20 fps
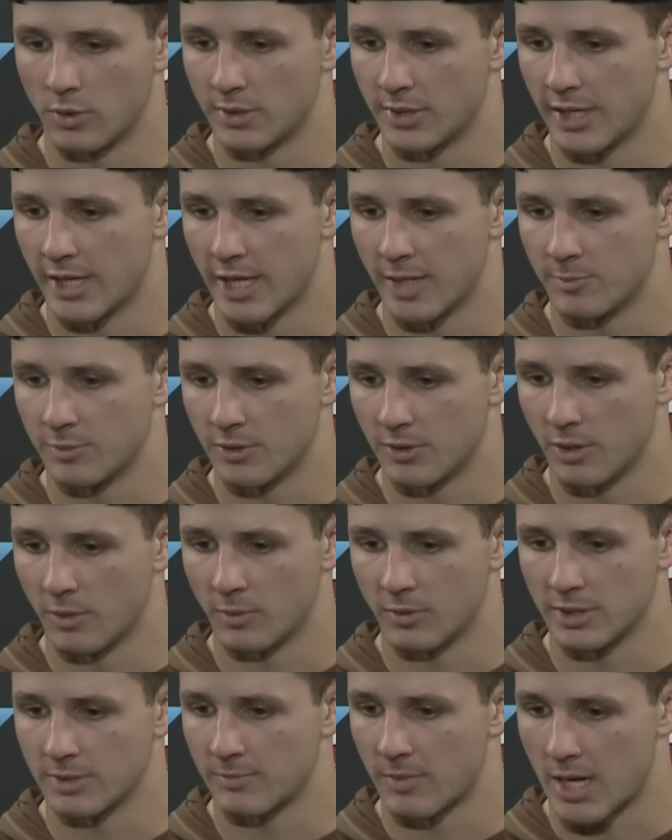games, you know,
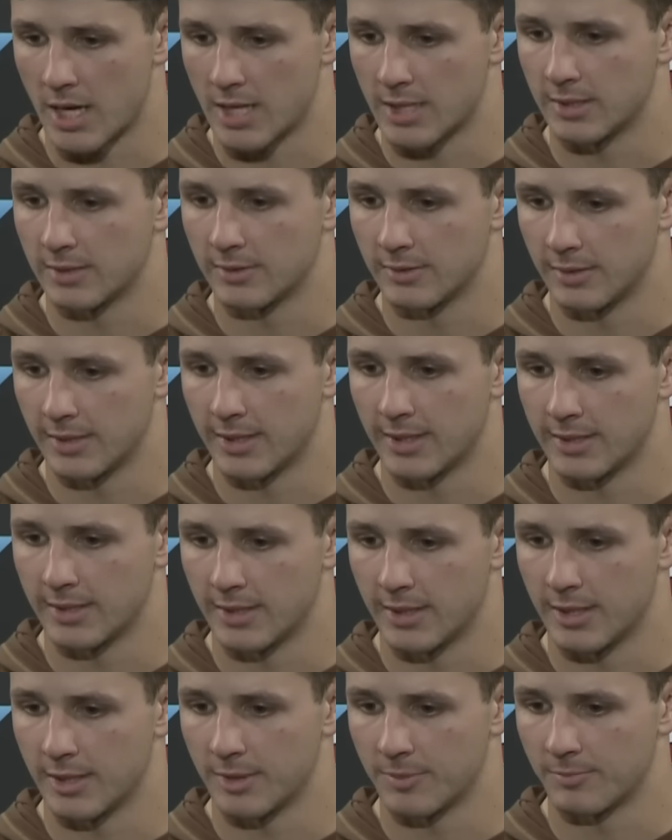with his mind.
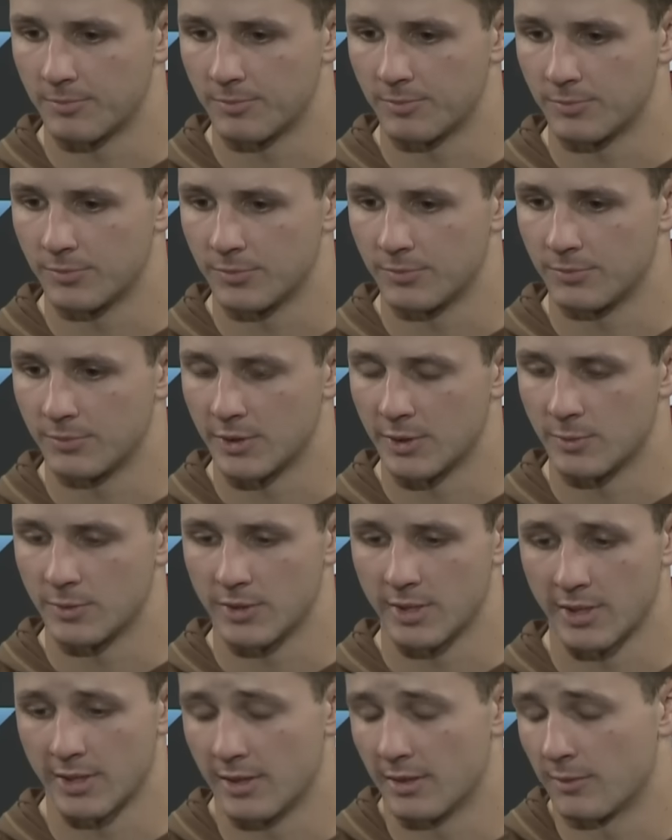And um, he
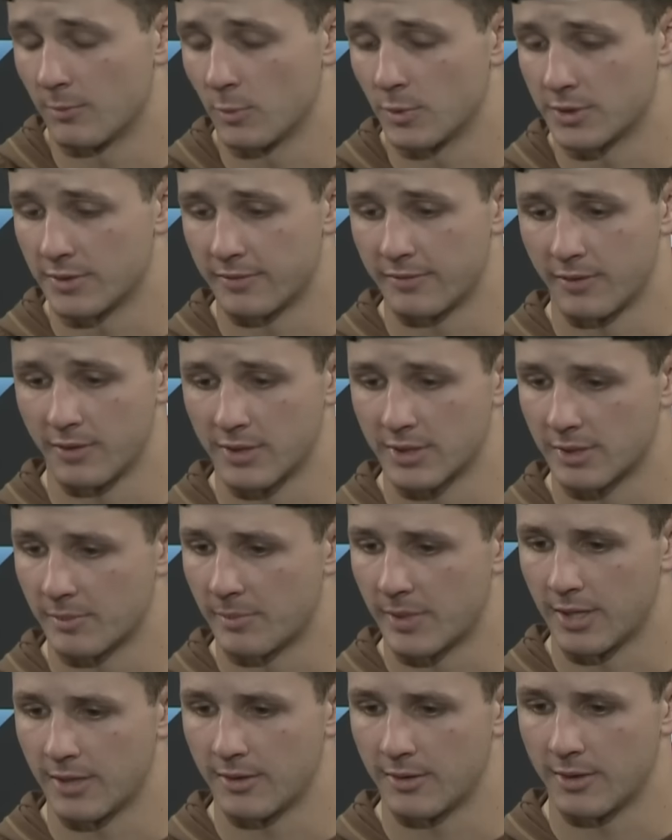was and was a fierce
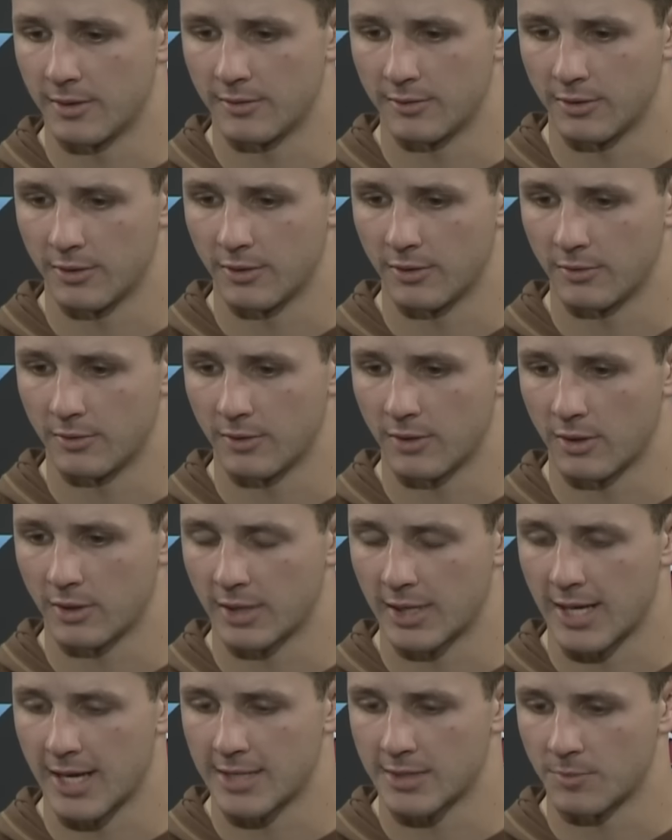competitor. You know, all
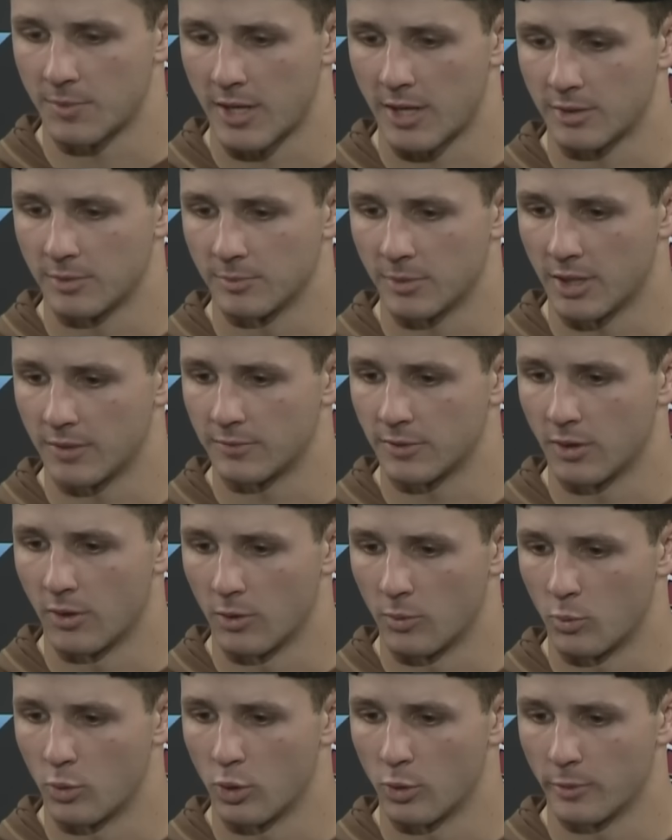the guys around him loved to
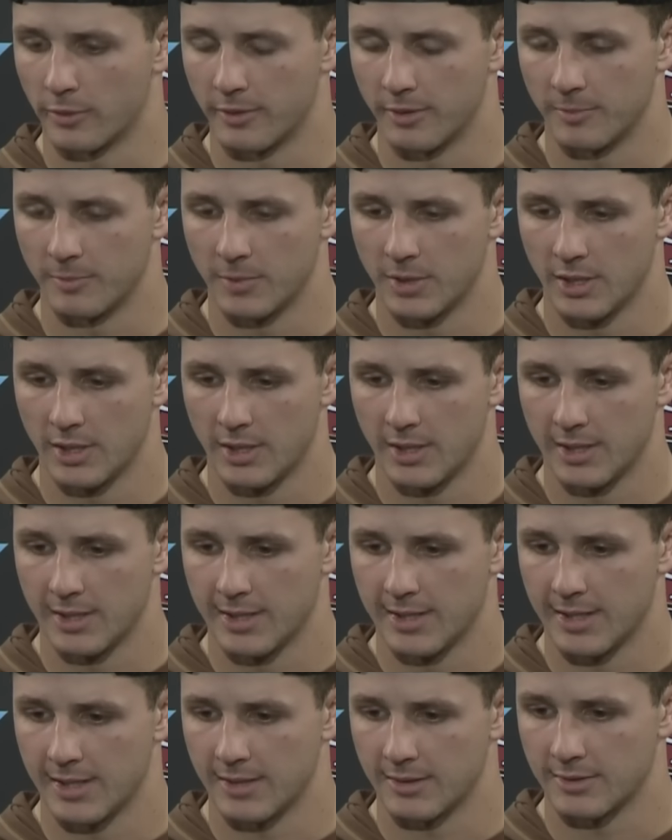go to war with him,
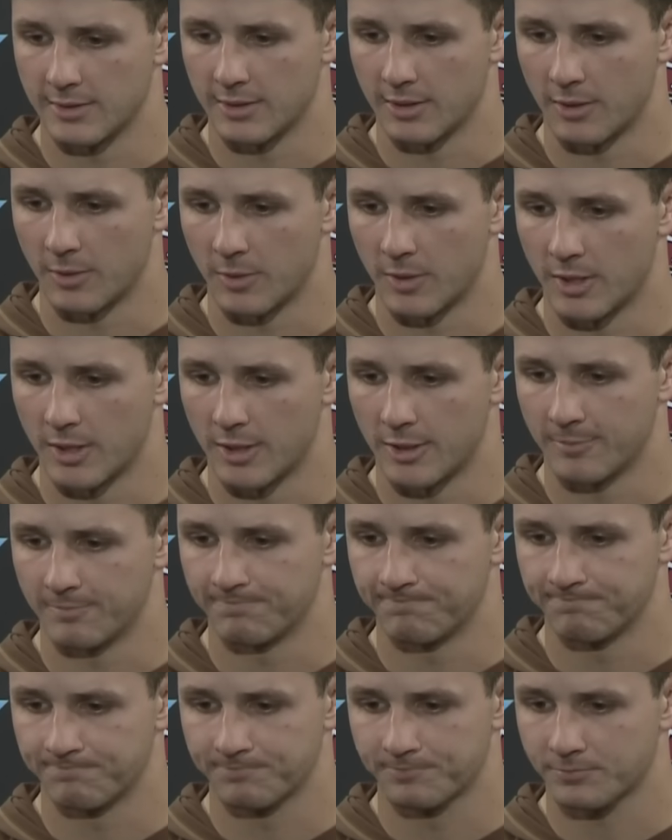and so
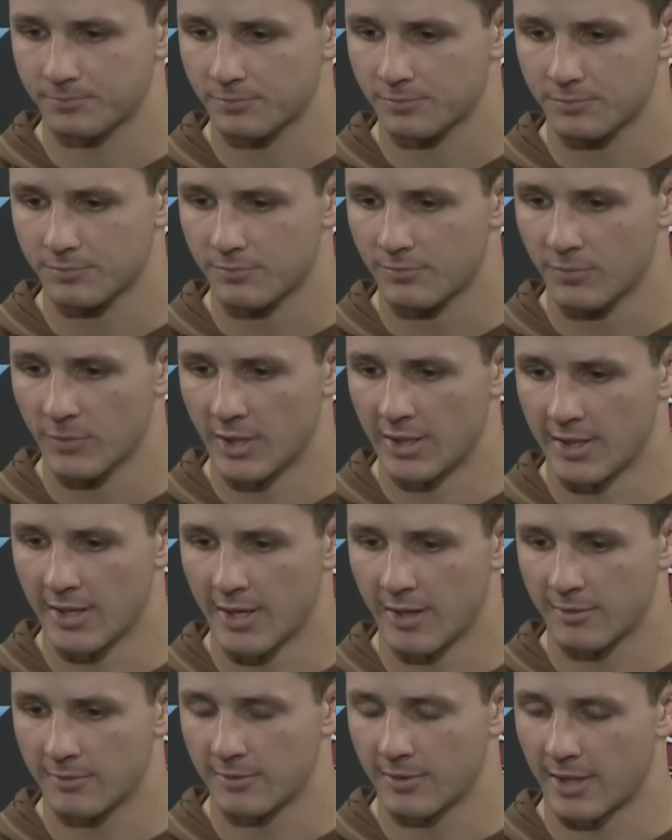um,
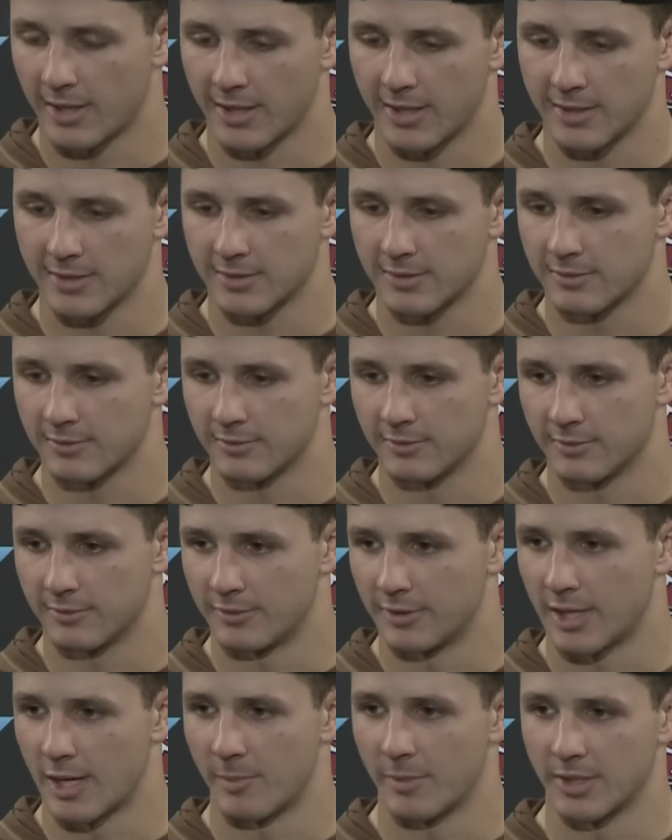yeah, I guess
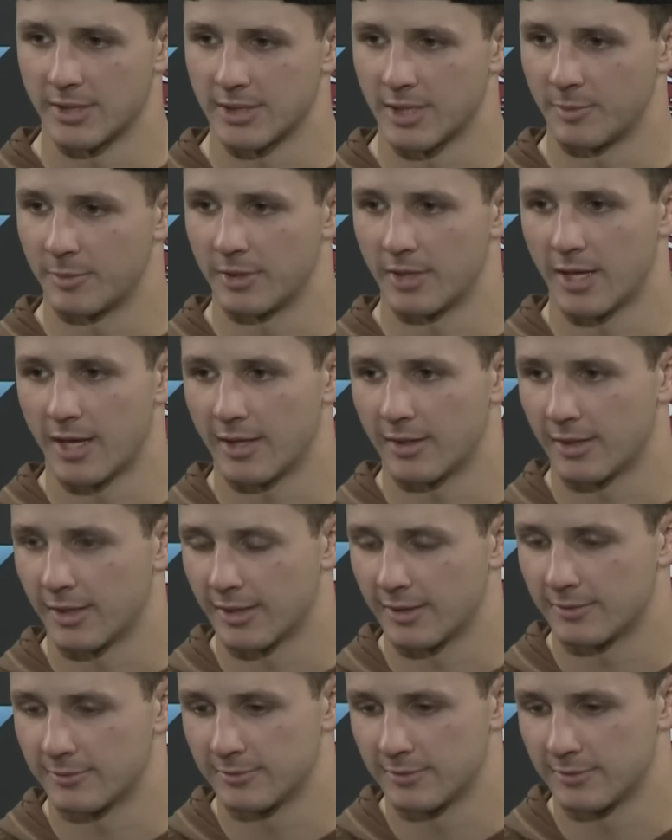if you got mixed up in that, like